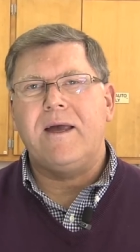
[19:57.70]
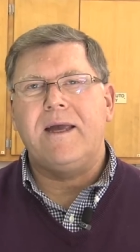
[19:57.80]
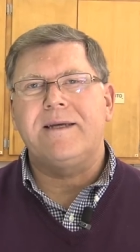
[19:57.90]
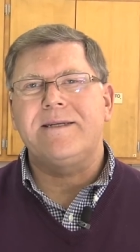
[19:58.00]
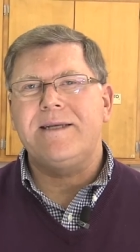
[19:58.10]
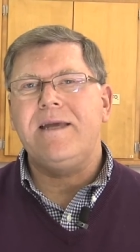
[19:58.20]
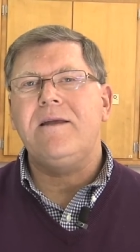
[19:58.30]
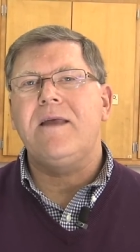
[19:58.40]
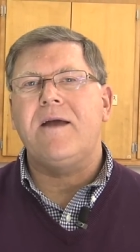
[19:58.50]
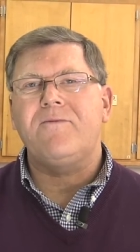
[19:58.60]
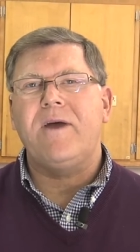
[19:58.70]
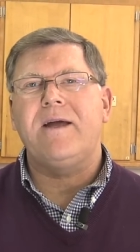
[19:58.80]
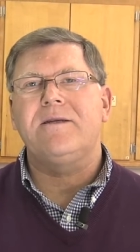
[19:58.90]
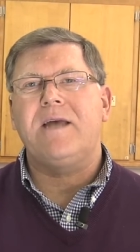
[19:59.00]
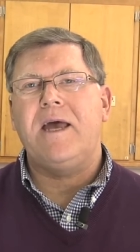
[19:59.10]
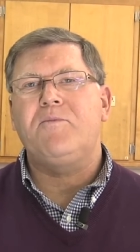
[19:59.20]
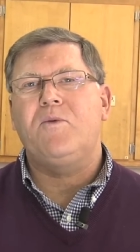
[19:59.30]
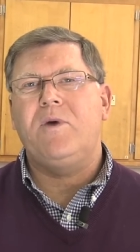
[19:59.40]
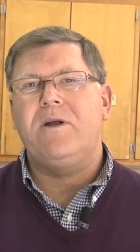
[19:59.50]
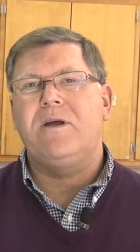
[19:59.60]
exceeded that fan's
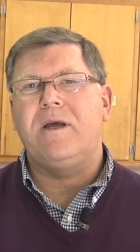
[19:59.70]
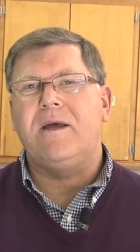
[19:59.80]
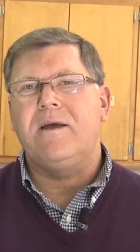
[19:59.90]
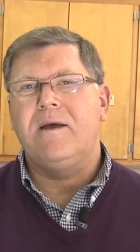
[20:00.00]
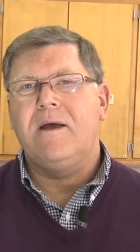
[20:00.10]
capability.